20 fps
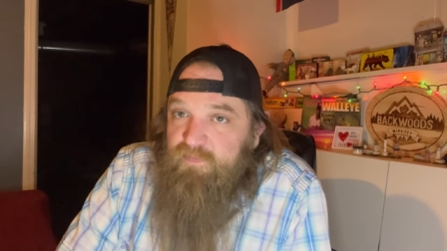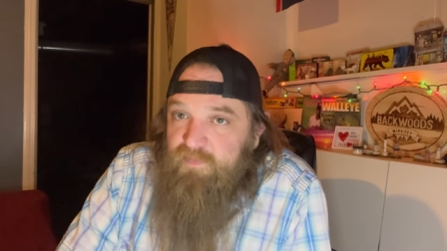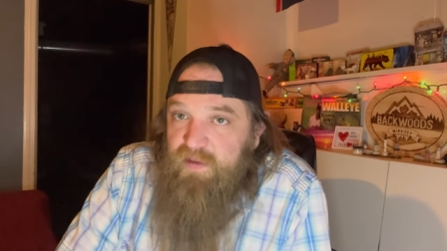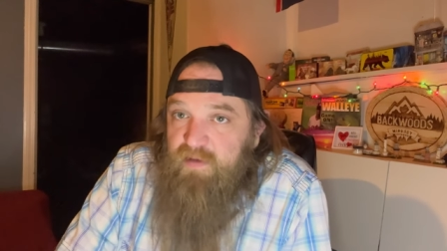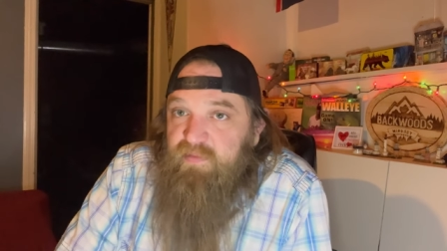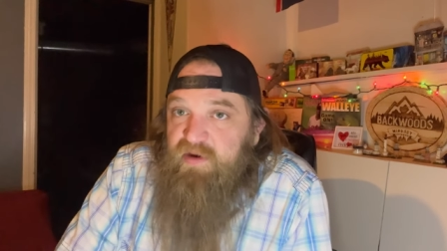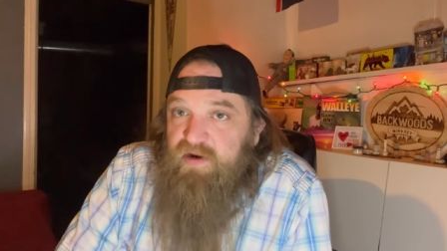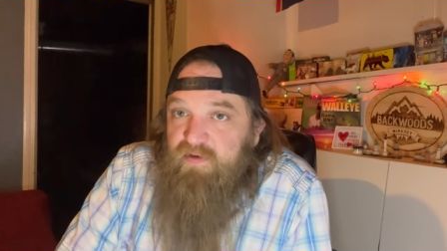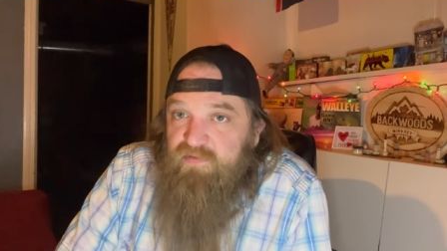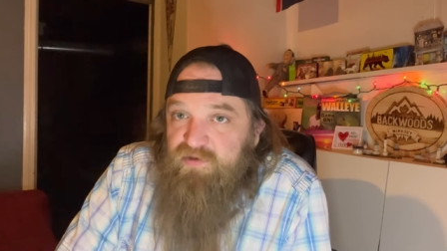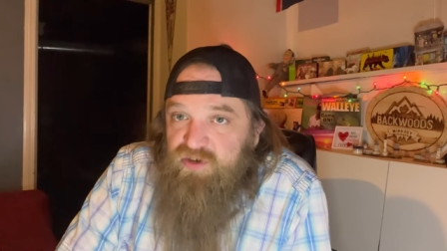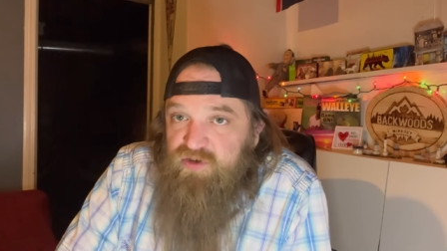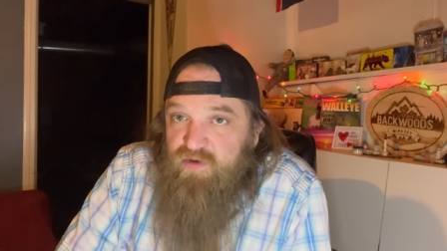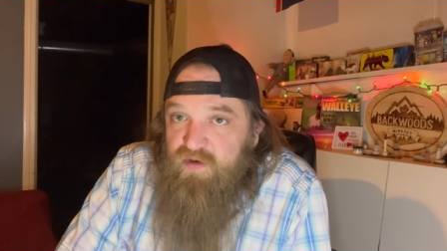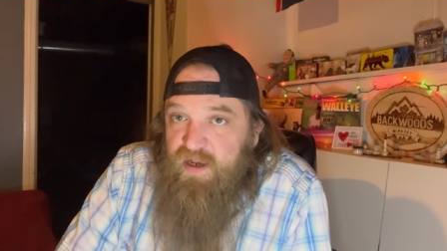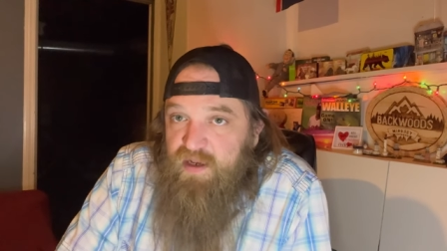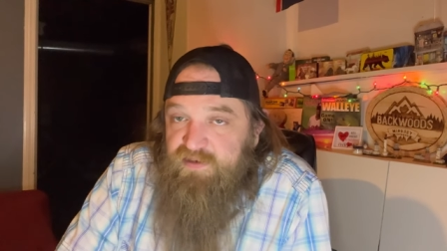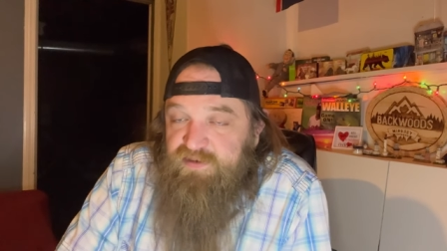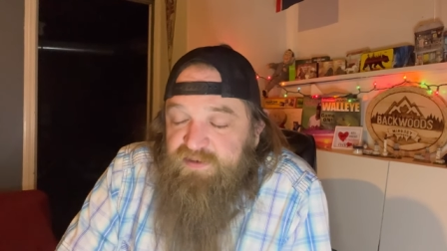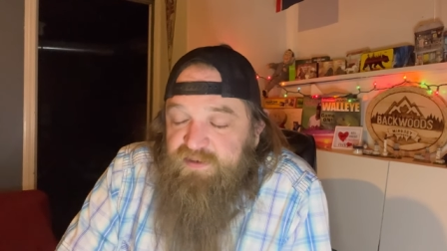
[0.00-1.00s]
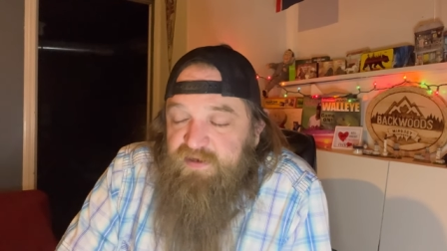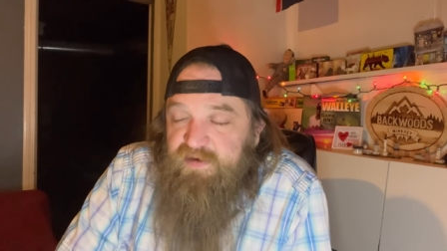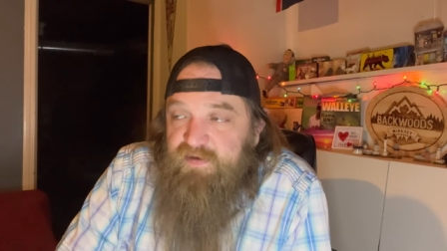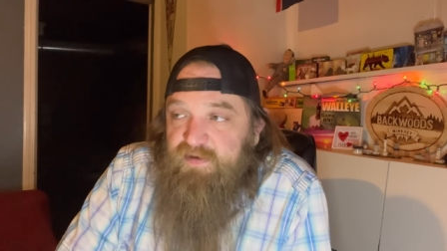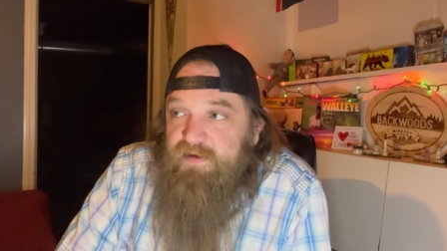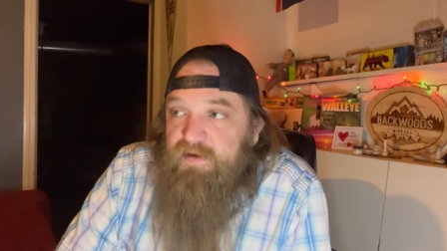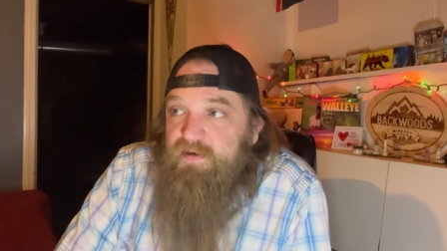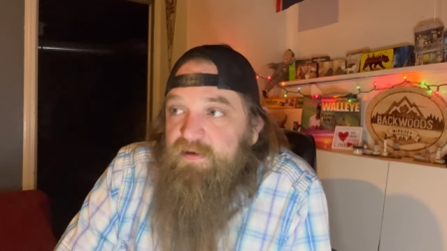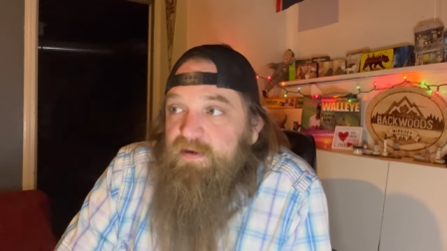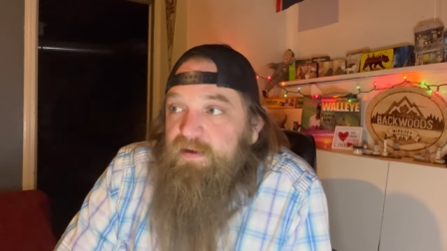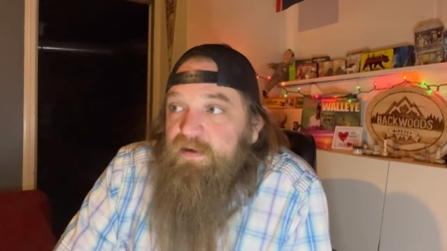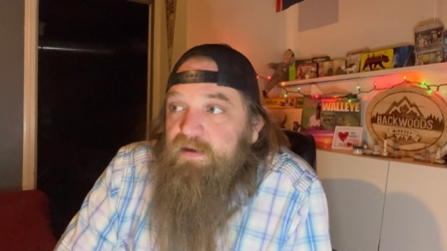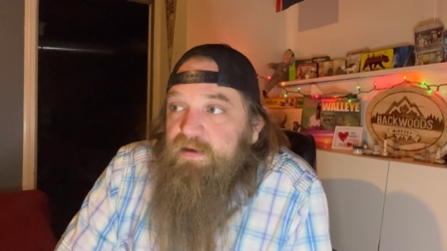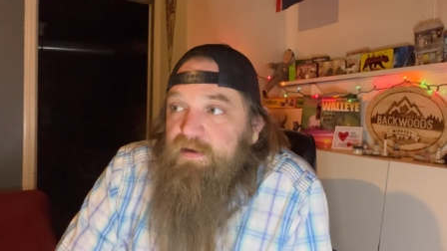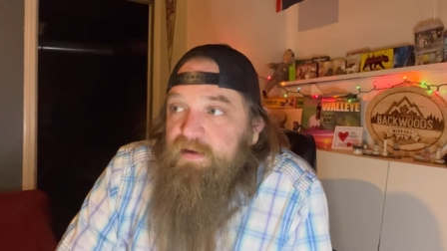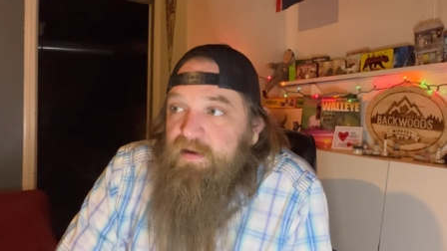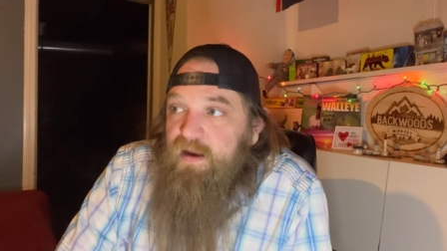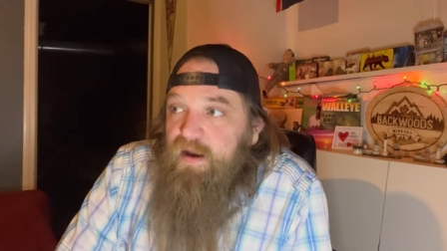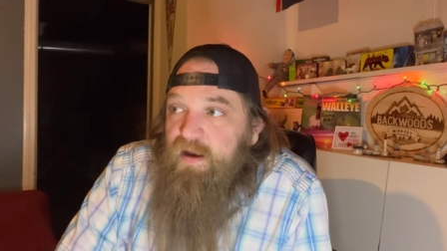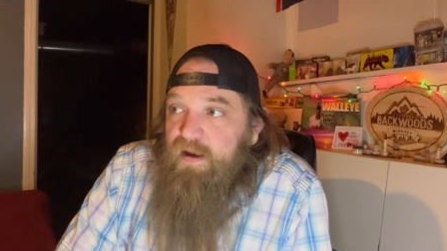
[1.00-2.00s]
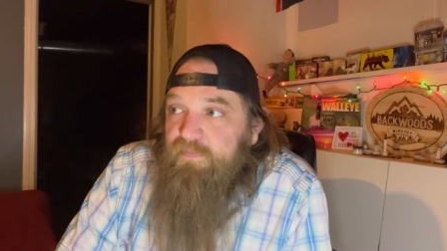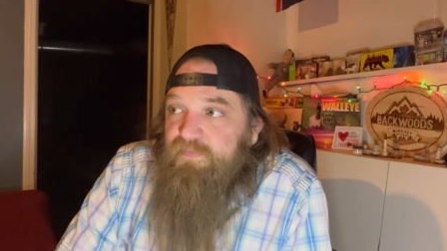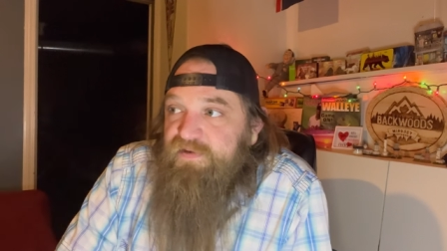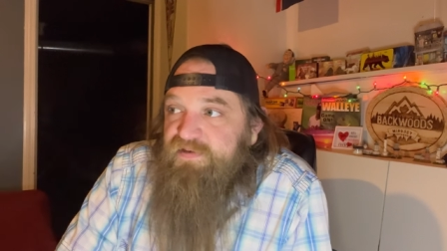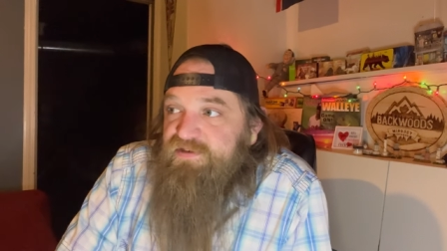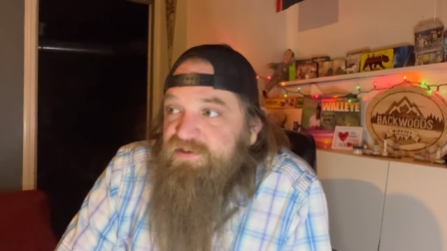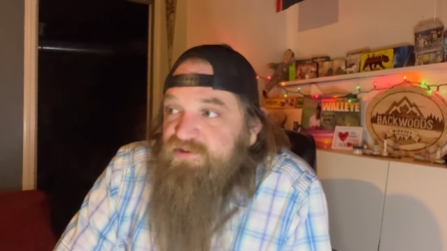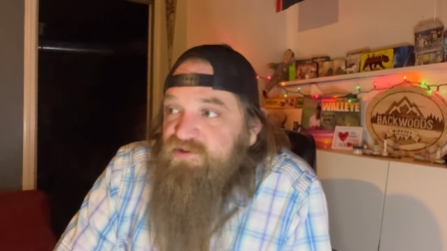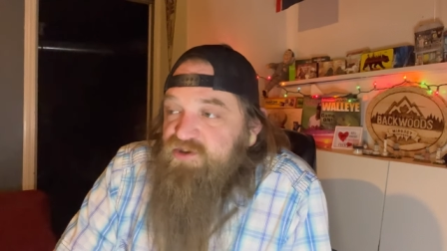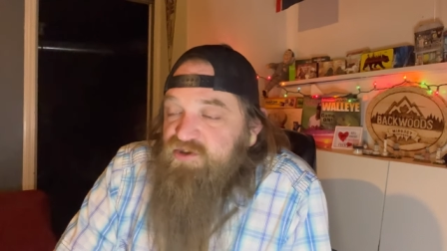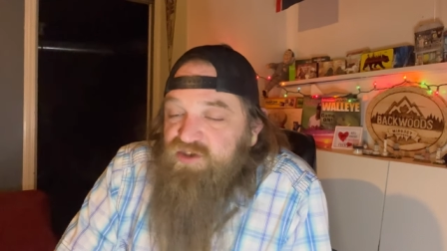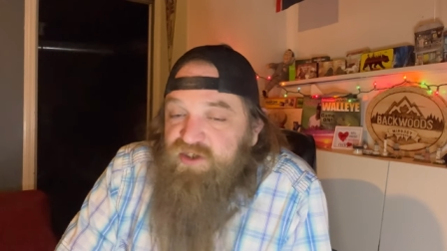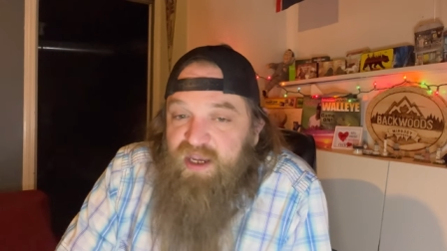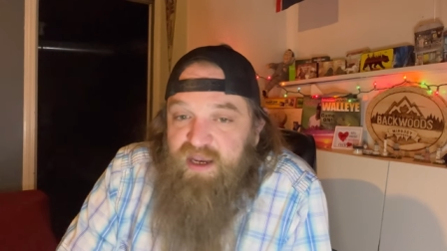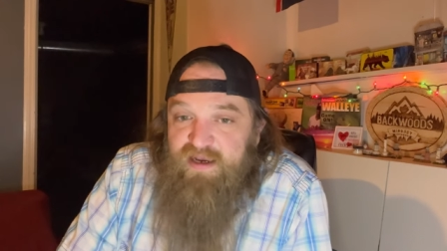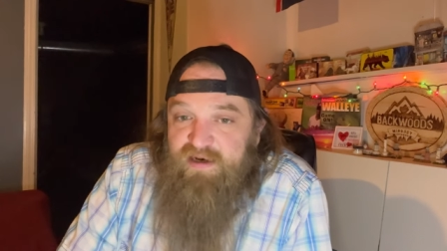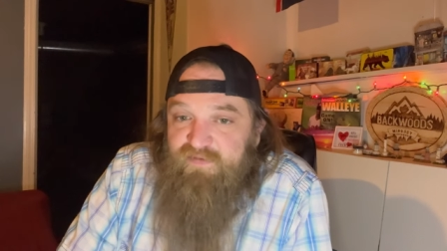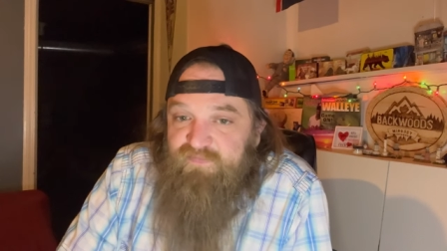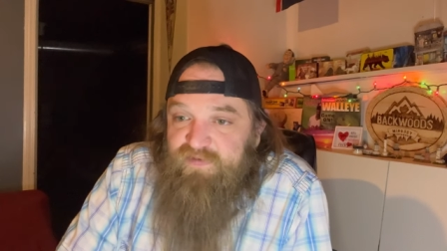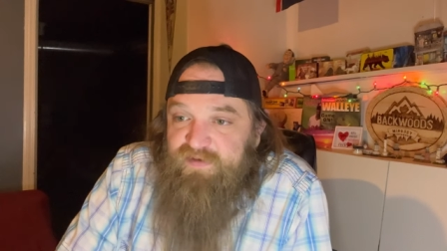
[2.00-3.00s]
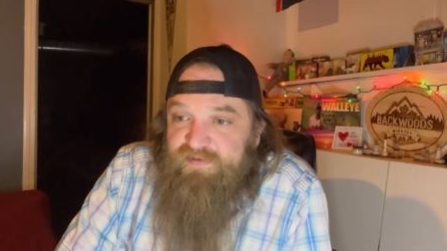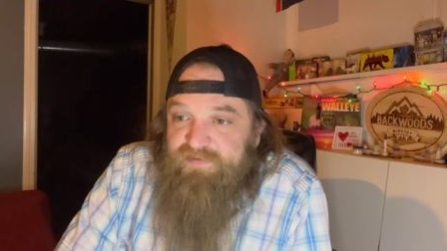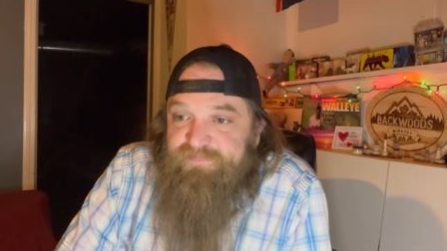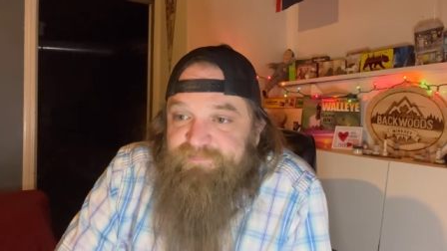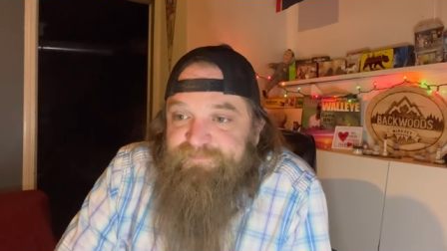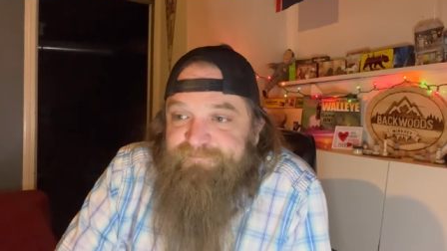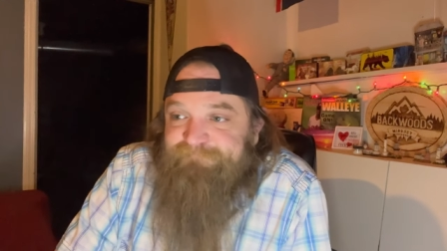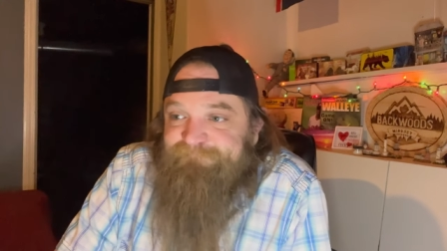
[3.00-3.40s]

Let me know what you guys think. This is just kind of a